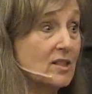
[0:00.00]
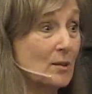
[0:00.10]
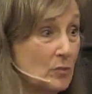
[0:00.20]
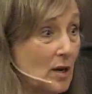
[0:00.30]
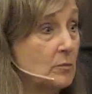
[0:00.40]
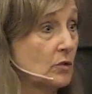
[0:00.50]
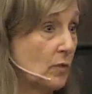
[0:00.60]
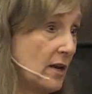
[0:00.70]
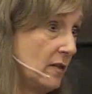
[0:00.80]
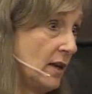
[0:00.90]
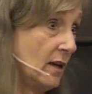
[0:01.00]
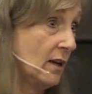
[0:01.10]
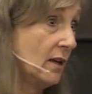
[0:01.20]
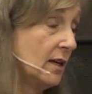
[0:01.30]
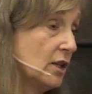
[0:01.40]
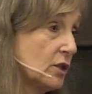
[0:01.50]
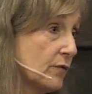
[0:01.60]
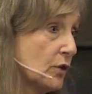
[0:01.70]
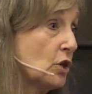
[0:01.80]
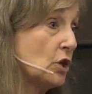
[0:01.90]
Sometimes the right thing is
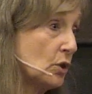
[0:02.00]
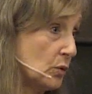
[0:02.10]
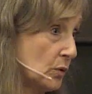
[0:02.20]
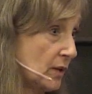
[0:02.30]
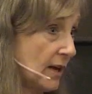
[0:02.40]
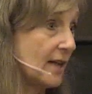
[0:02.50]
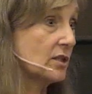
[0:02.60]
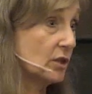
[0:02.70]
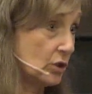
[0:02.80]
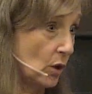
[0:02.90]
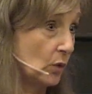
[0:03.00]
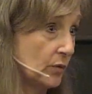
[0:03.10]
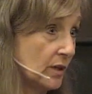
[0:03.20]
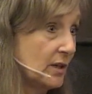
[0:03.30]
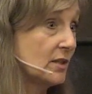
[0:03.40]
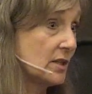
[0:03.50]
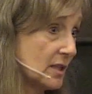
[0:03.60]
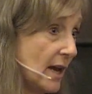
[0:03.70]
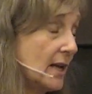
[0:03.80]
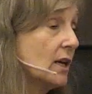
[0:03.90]
for you as an adult to
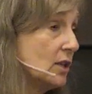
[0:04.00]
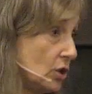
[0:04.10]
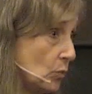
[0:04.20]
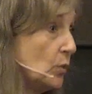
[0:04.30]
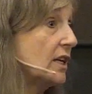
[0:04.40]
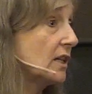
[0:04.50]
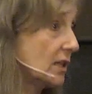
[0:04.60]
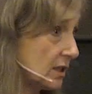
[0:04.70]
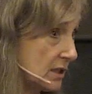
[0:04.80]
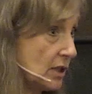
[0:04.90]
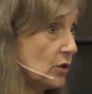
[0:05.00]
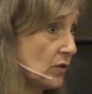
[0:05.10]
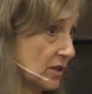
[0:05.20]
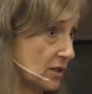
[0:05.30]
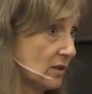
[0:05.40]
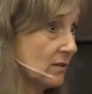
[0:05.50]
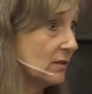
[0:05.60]
say, we can continue this,